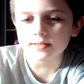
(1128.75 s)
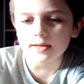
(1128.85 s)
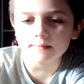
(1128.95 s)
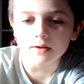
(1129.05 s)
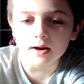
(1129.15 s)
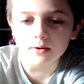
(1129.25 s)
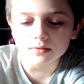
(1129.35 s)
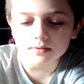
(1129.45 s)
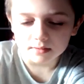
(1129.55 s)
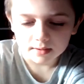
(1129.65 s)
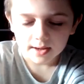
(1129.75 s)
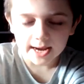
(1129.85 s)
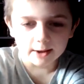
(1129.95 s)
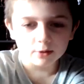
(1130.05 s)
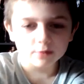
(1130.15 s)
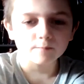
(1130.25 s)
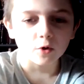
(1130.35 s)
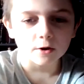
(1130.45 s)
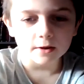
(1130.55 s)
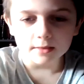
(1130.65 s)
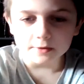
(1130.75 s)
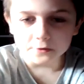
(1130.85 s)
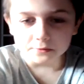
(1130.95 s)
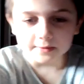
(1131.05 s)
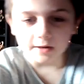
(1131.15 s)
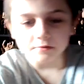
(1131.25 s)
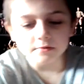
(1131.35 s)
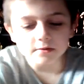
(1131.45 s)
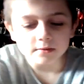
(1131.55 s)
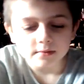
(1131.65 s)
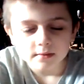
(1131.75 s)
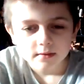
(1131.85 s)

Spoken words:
because I was born in the 2000s.